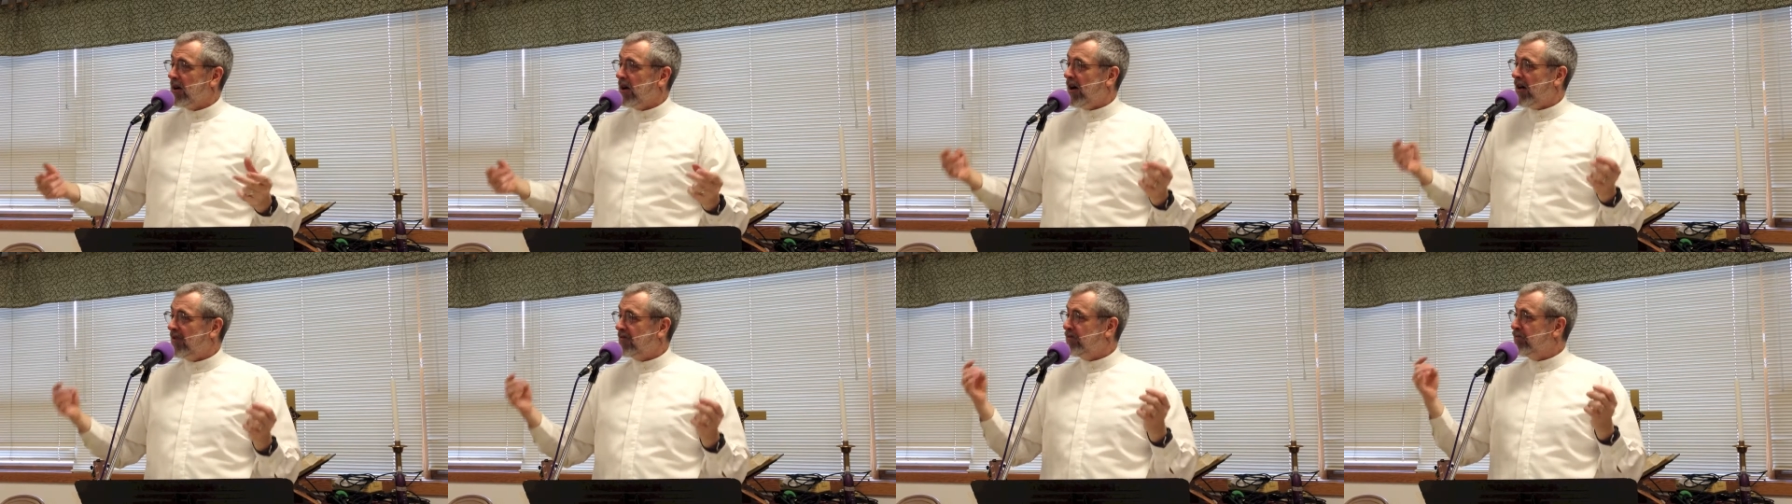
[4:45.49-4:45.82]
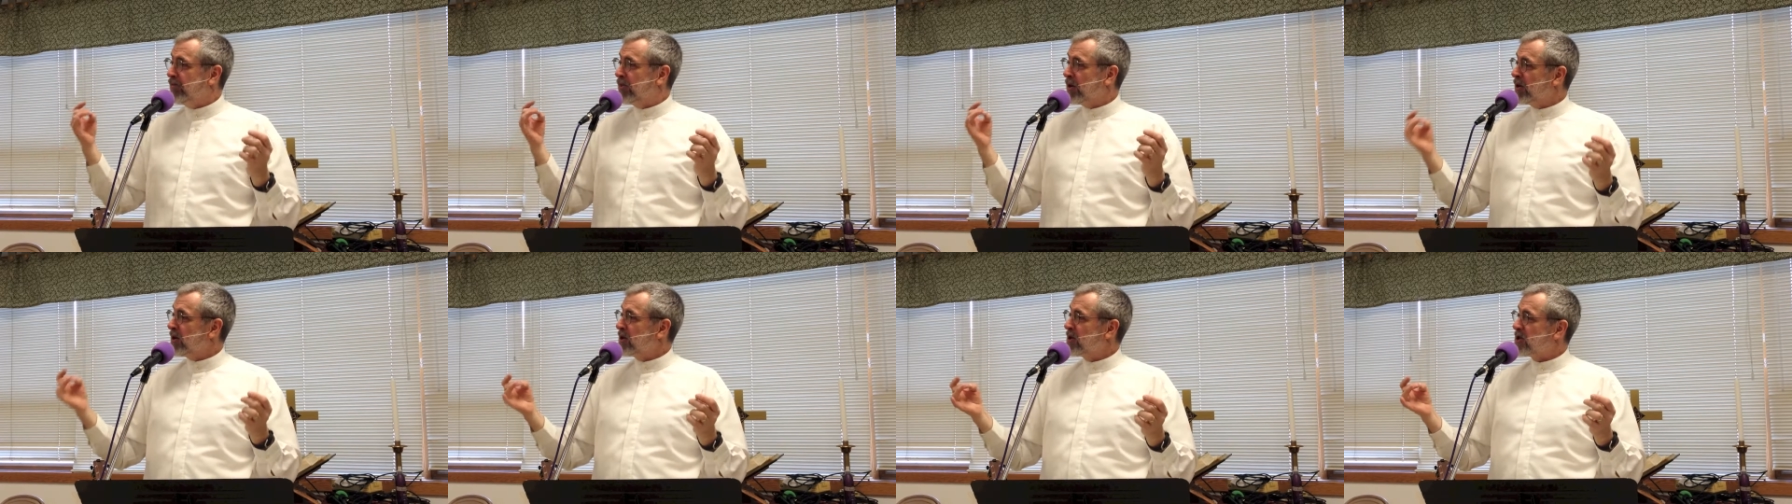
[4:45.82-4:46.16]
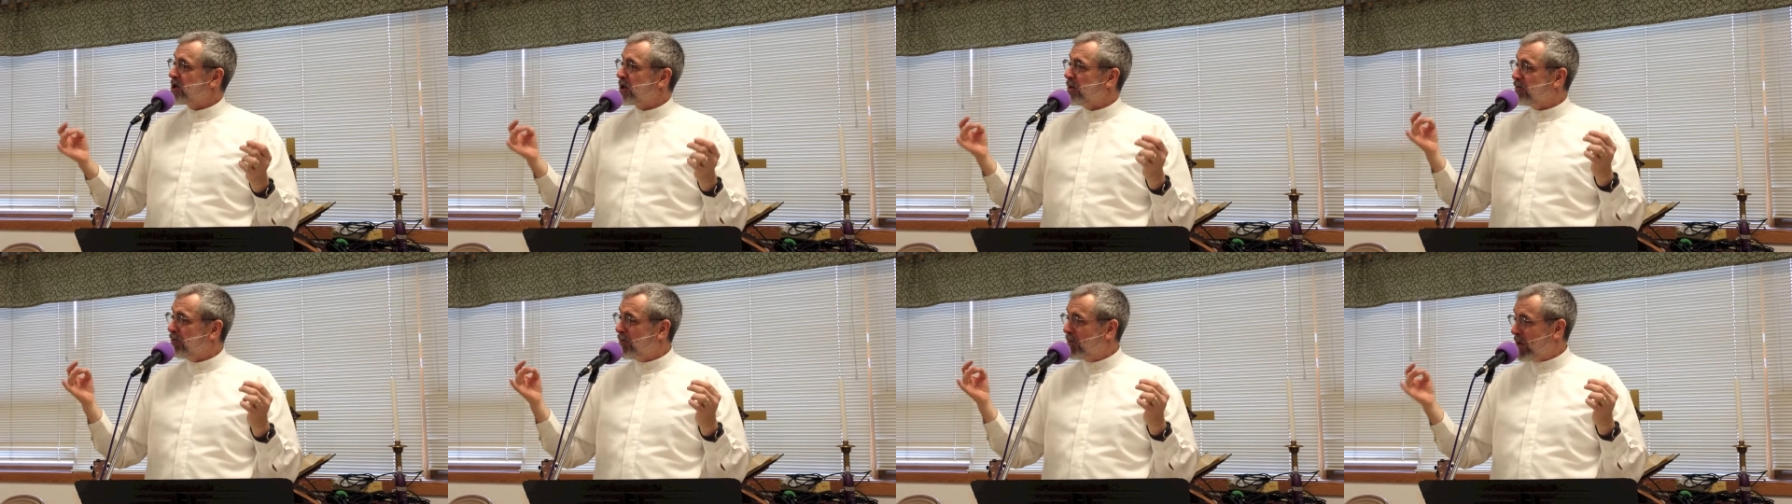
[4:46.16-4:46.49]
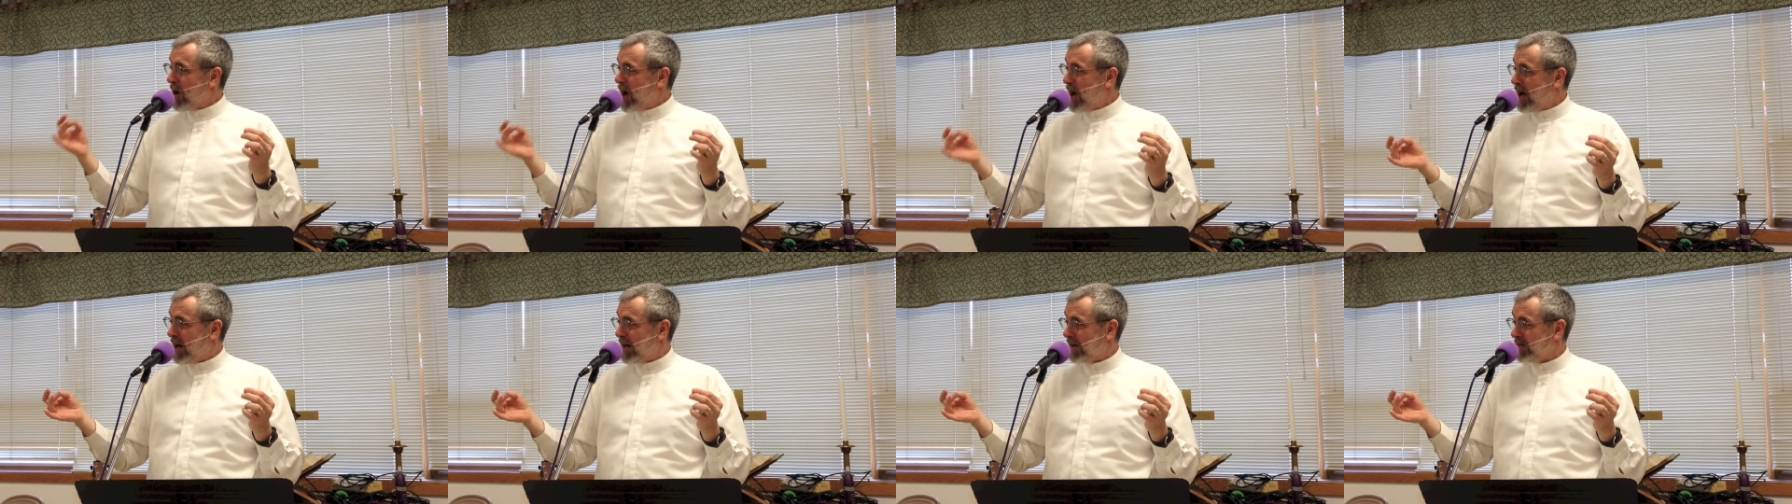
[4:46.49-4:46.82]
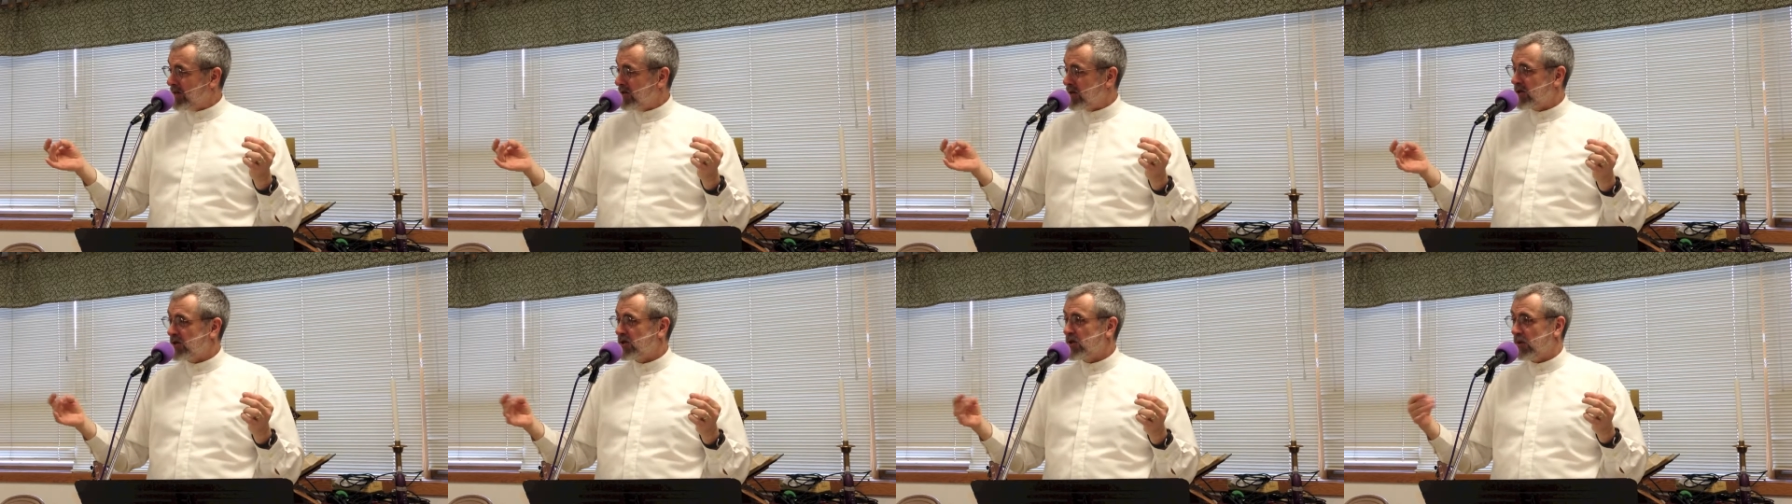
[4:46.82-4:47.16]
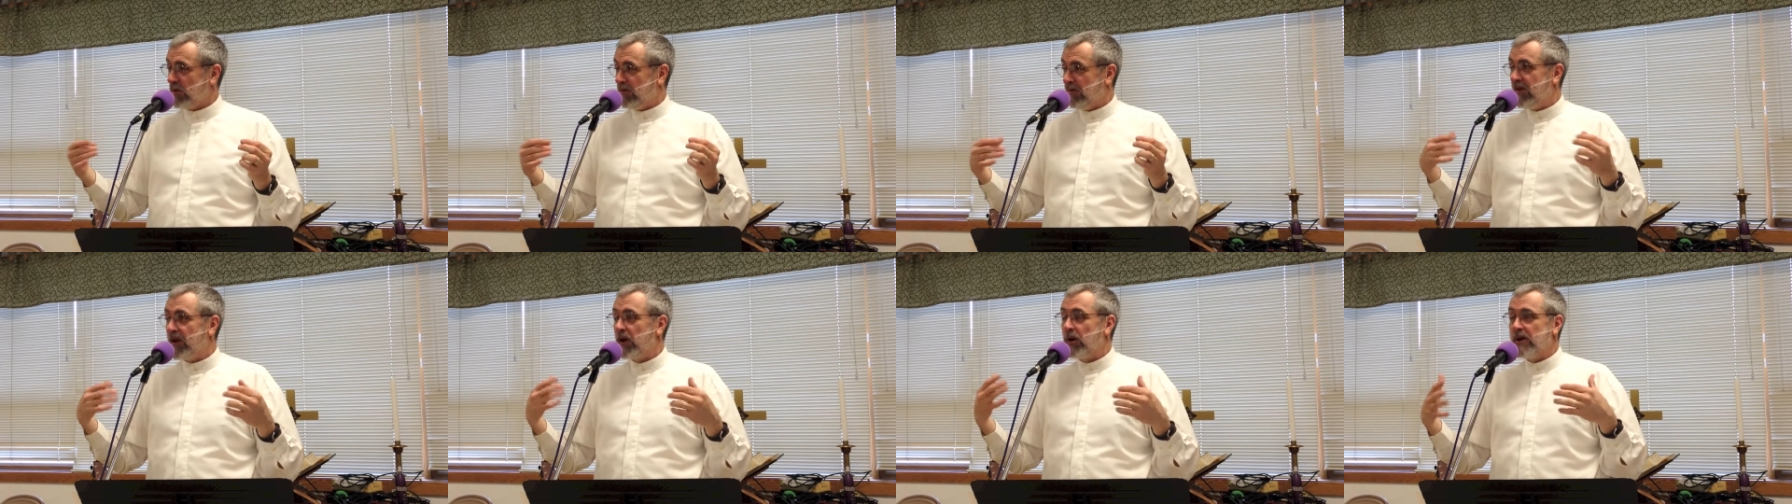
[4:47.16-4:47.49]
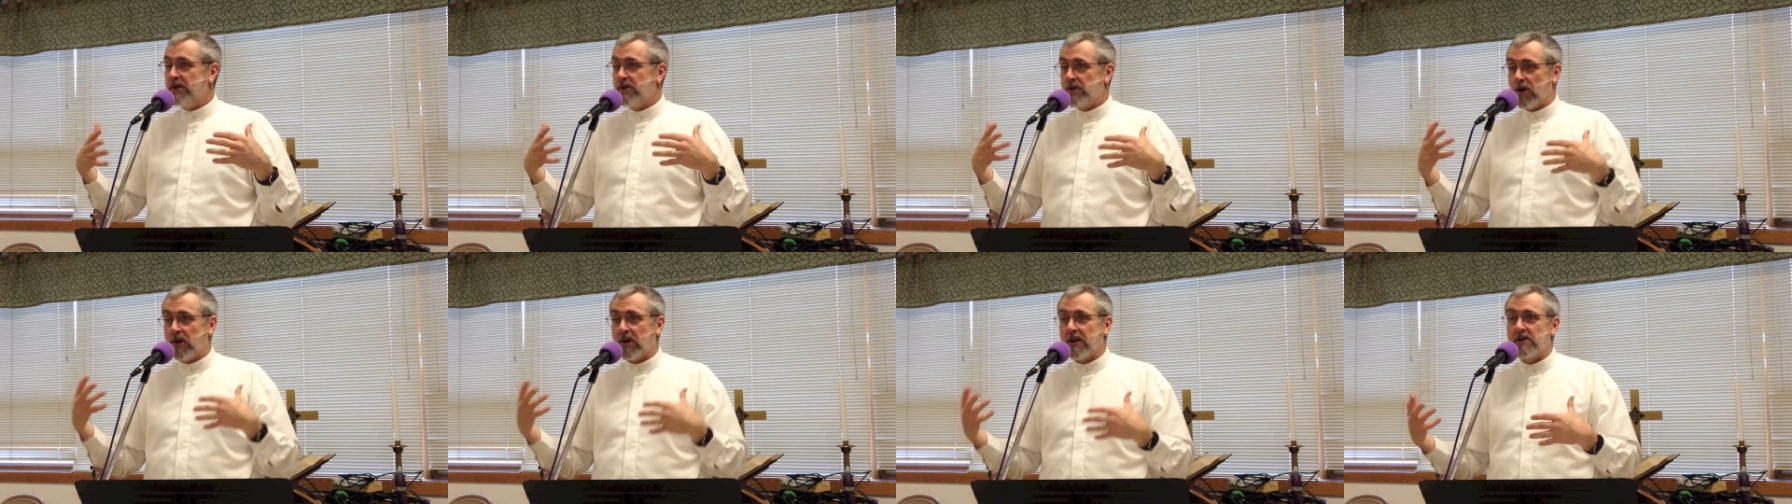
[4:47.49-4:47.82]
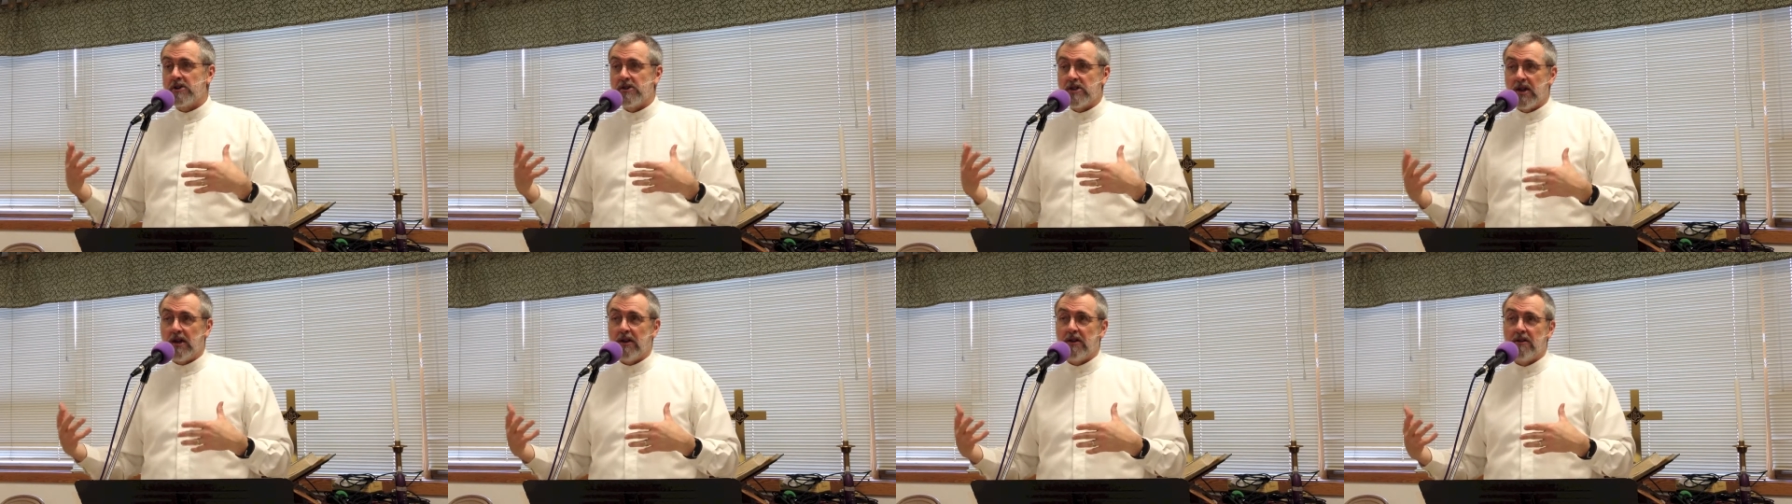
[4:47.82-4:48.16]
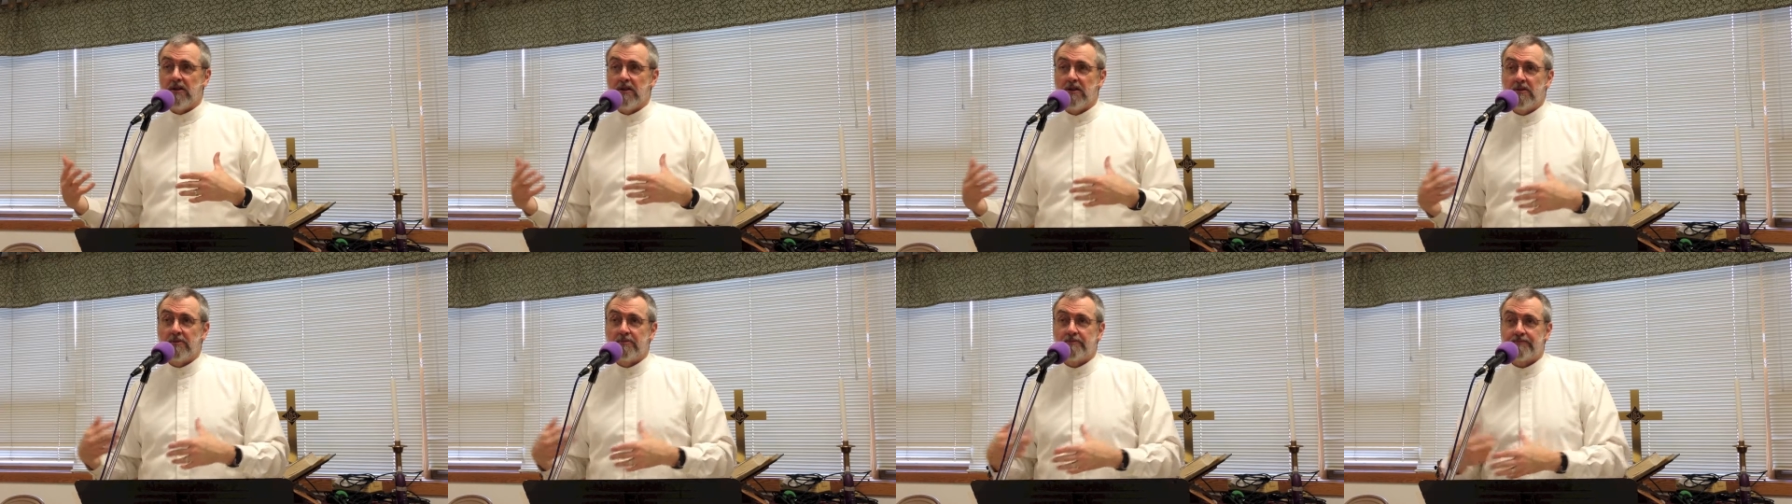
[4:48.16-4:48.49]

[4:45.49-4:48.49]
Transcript: of burnt bronze, so very dark skinned.